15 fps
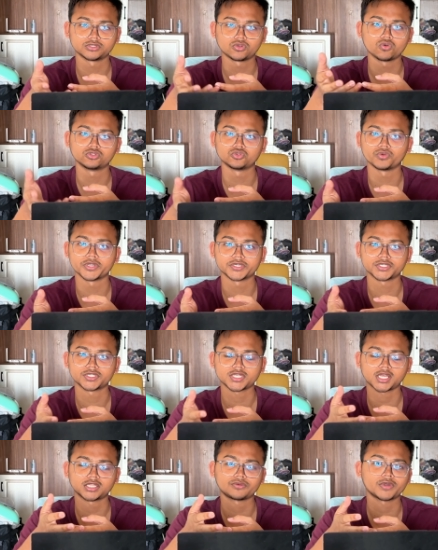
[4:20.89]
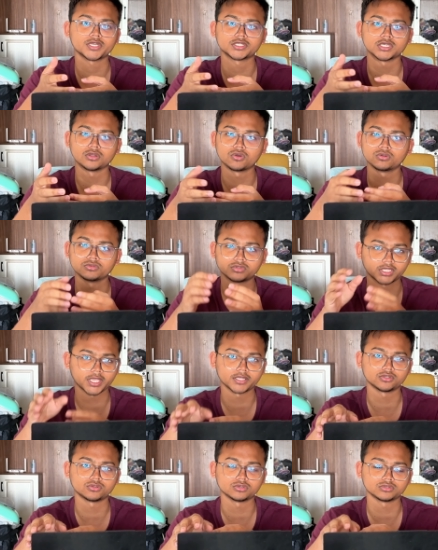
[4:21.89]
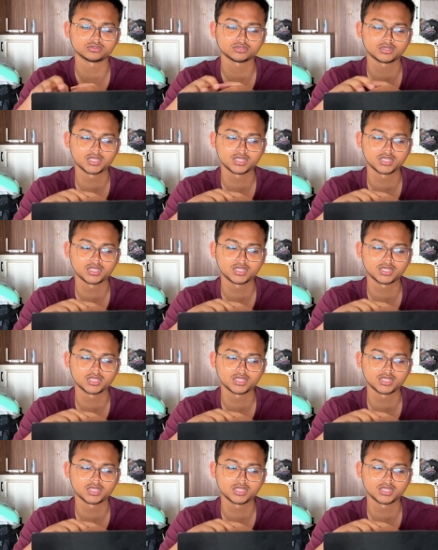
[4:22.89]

code questions. Otherwise, it won't take those.